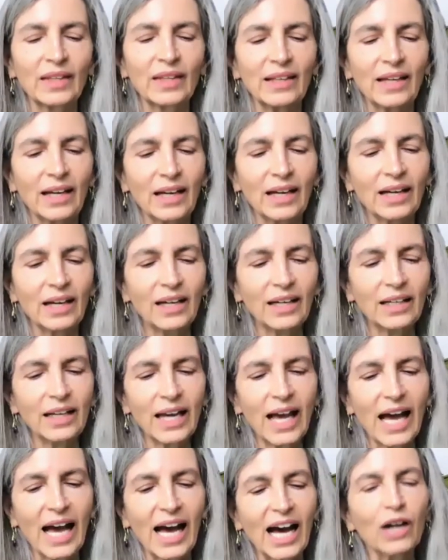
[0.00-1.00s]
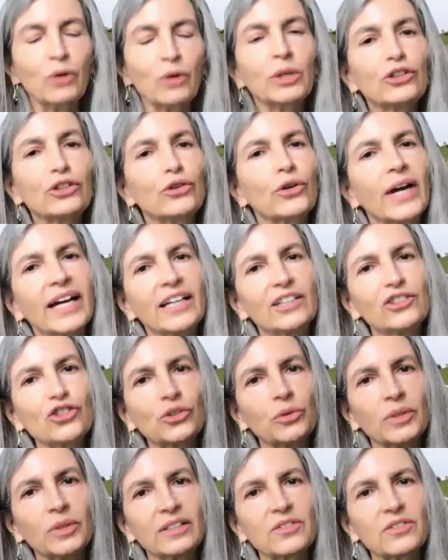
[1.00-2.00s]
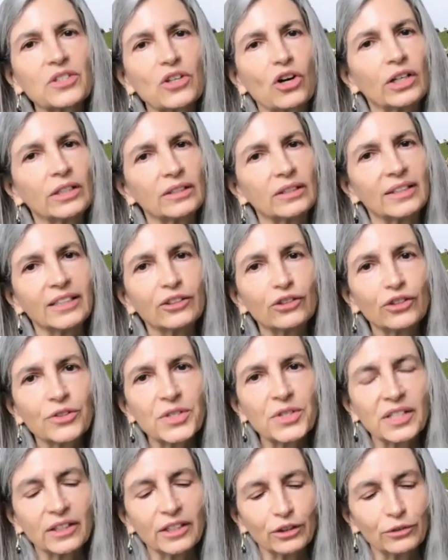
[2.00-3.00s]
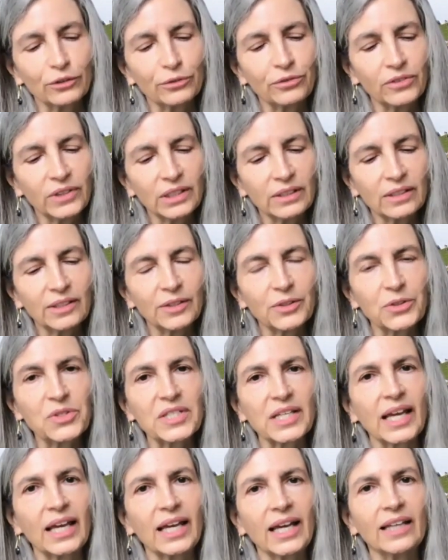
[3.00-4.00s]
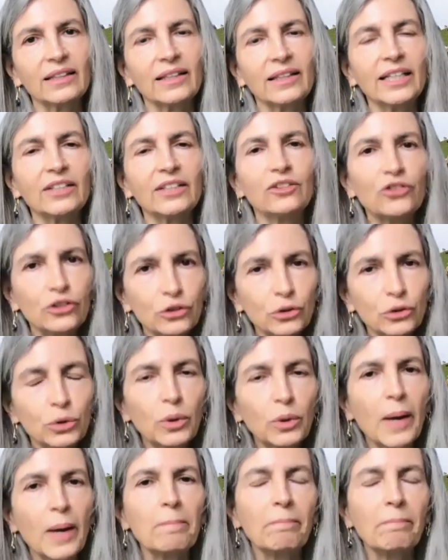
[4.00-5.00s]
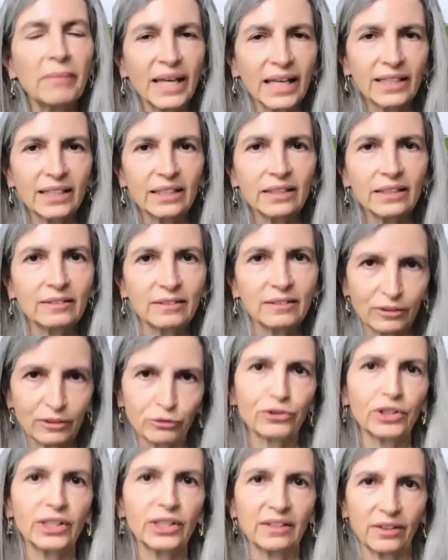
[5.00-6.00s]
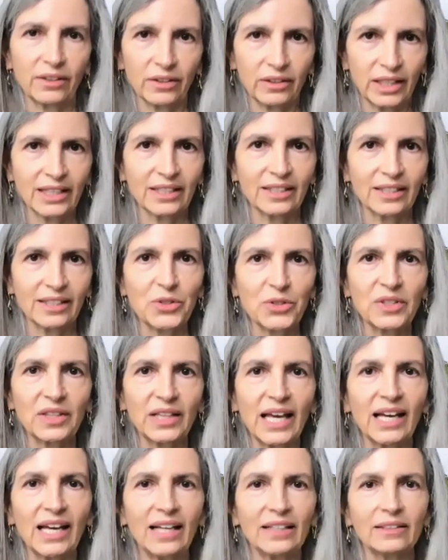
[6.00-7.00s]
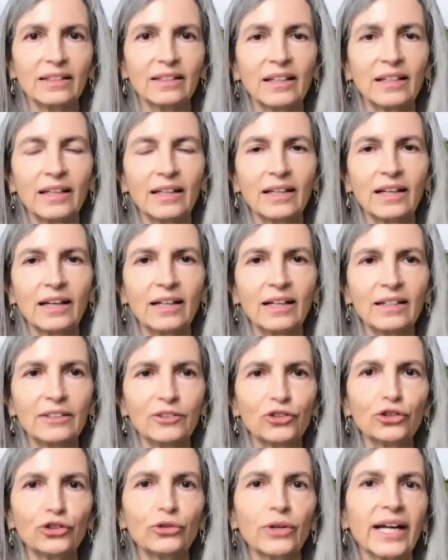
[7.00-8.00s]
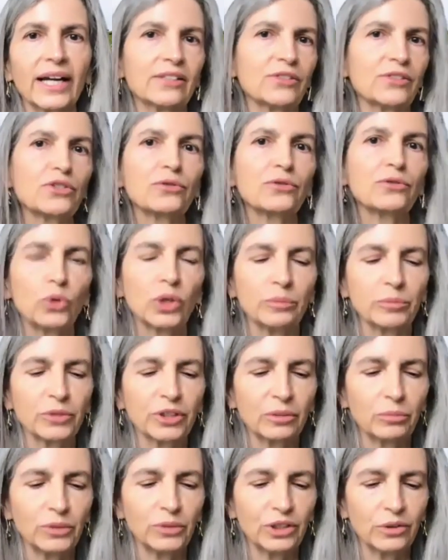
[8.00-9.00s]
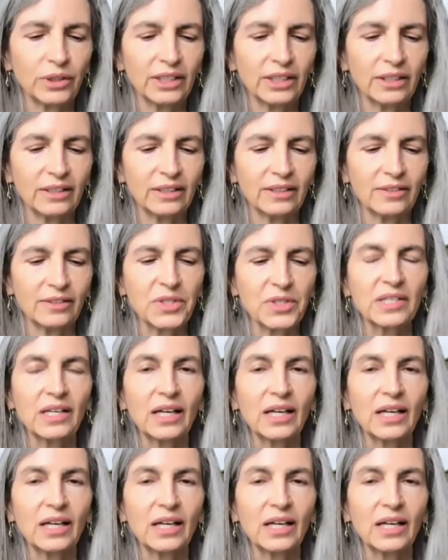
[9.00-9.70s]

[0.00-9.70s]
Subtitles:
Our graduates are leaders in their fields, and they do many different things that transform communities.